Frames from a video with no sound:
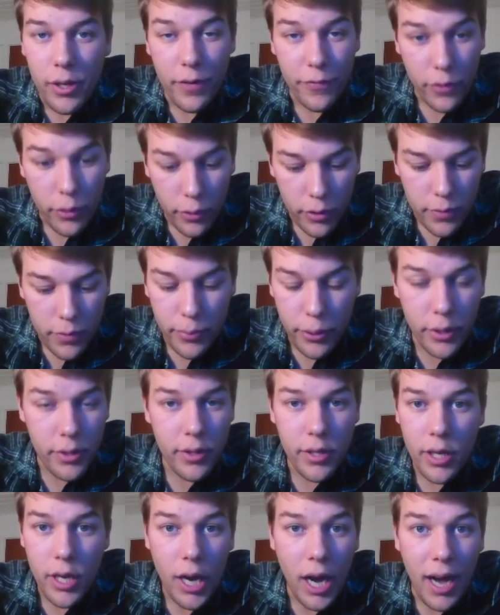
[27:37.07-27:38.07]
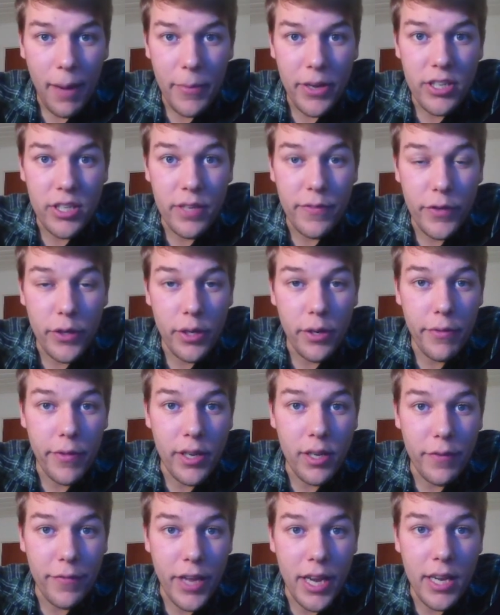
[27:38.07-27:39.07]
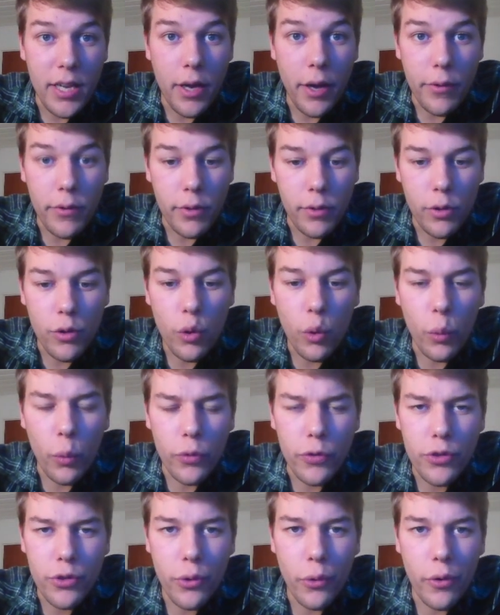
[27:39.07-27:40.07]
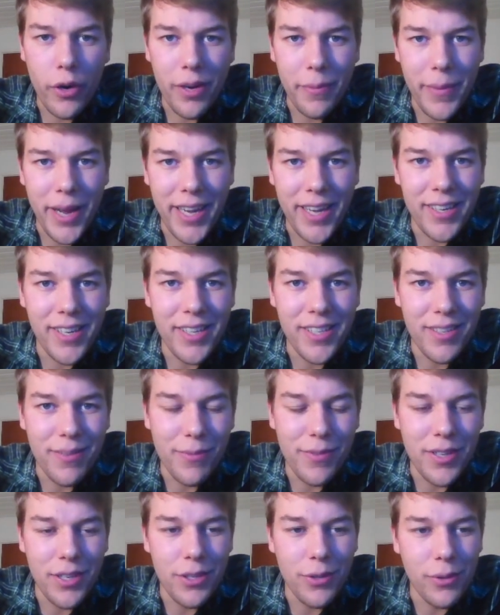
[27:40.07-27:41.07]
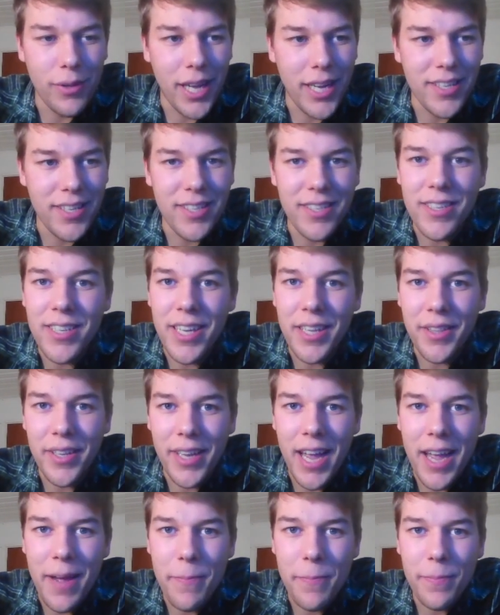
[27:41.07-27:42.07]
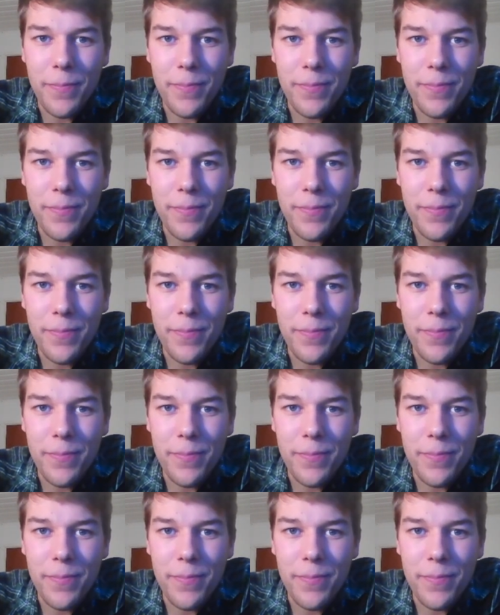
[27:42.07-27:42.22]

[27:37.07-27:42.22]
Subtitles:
And of course, put in the comments if you can think of any other cool scoring mechanisms that you would like to see in the game.